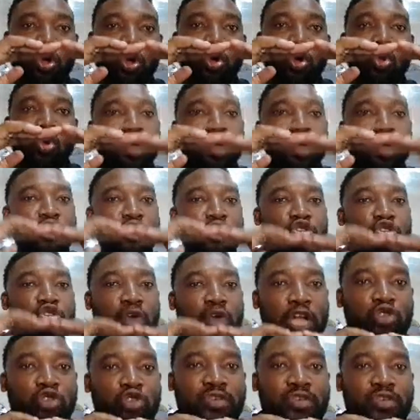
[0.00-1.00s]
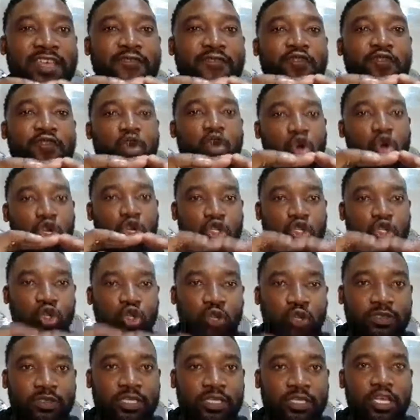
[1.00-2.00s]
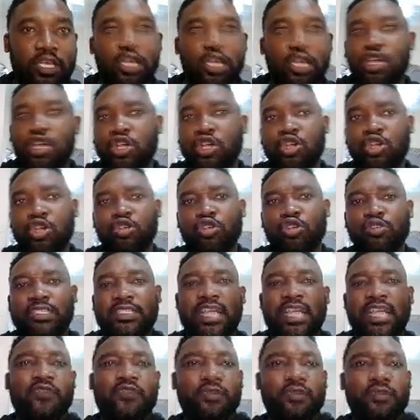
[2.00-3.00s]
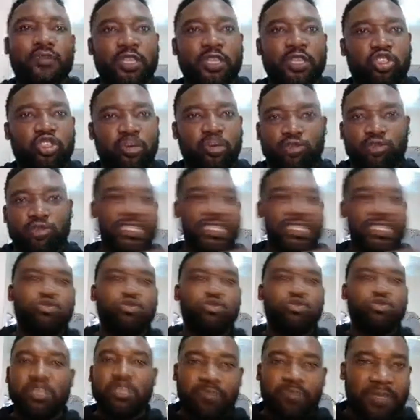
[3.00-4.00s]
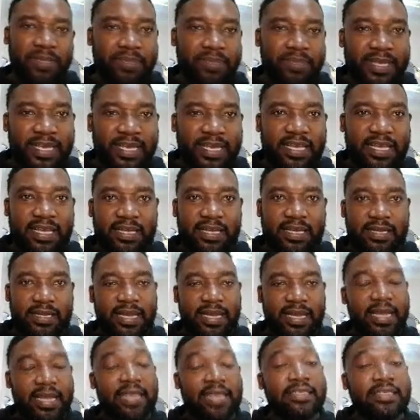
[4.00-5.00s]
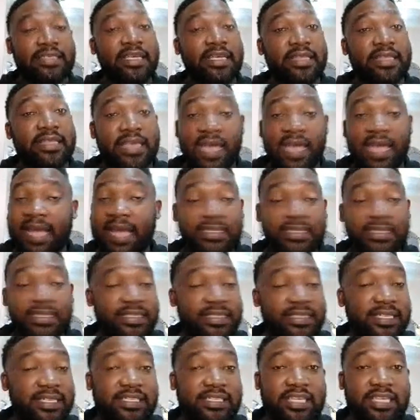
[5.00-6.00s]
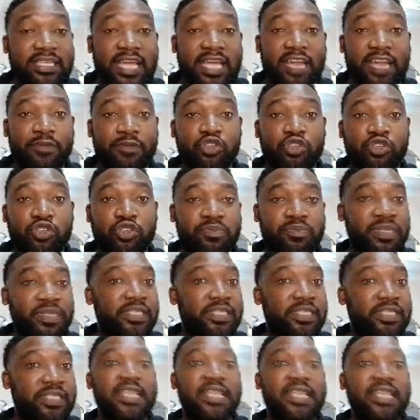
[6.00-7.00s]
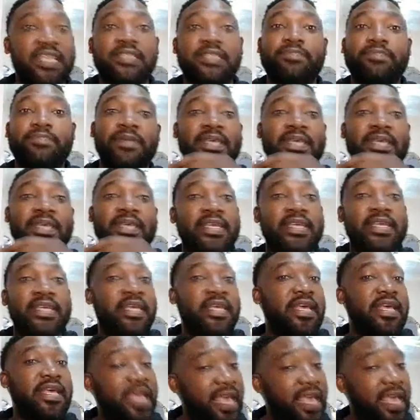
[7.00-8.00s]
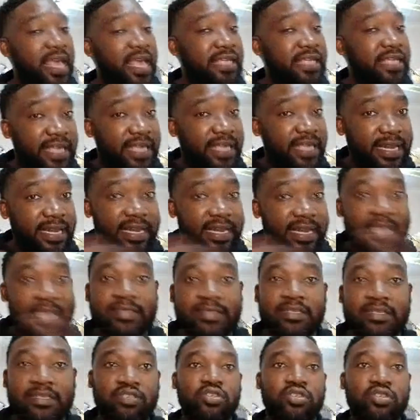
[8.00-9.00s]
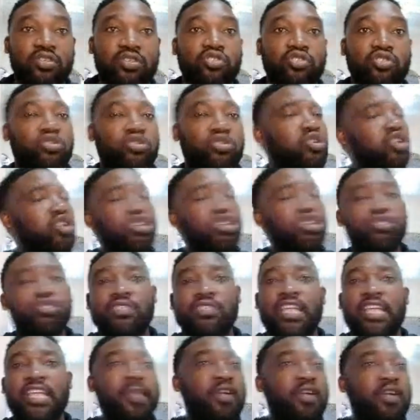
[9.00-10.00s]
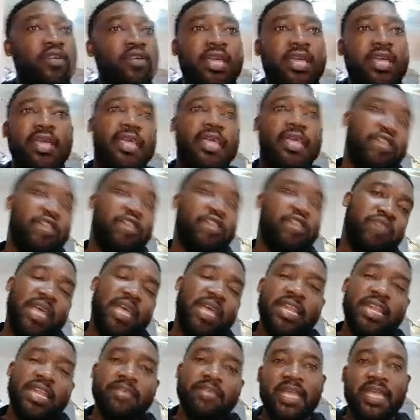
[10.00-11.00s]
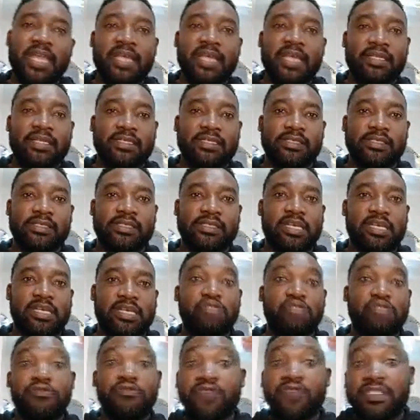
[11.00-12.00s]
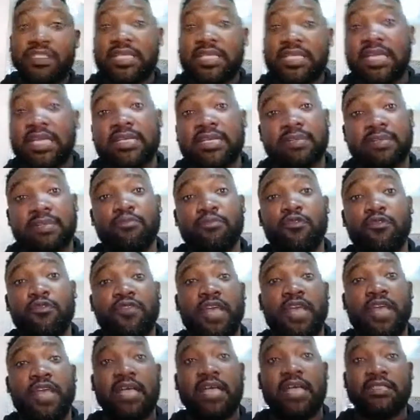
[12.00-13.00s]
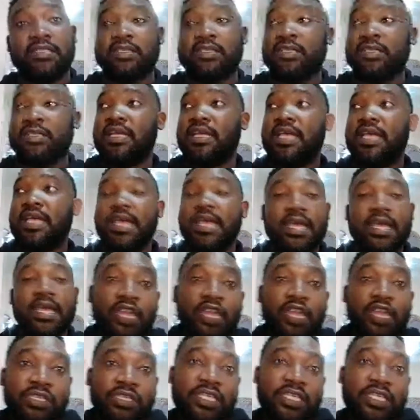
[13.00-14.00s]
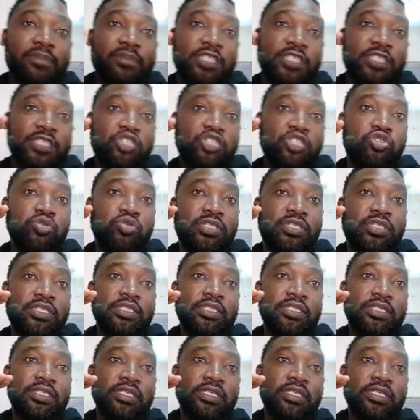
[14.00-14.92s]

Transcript: When you are looking for controls, you start from the top. Don't start with PPE. Like I said, the Act in Section 8.2b says PPE as a last resort. So you start by, okay, can we eliminate? Can we physically remove the hazard? Can we substitute?